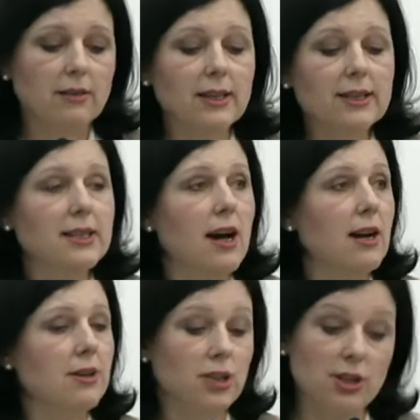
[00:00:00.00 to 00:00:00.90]
Things
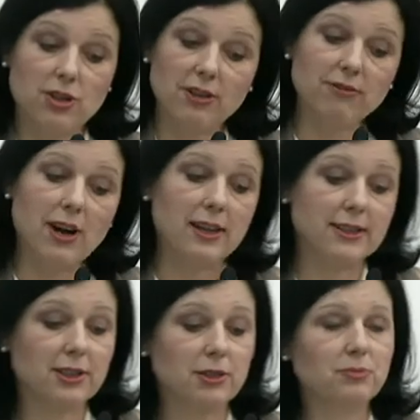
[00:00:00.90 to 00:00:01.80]
are changing
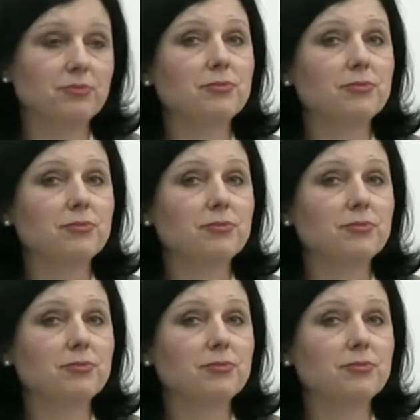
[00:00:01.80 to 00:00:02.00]
fast.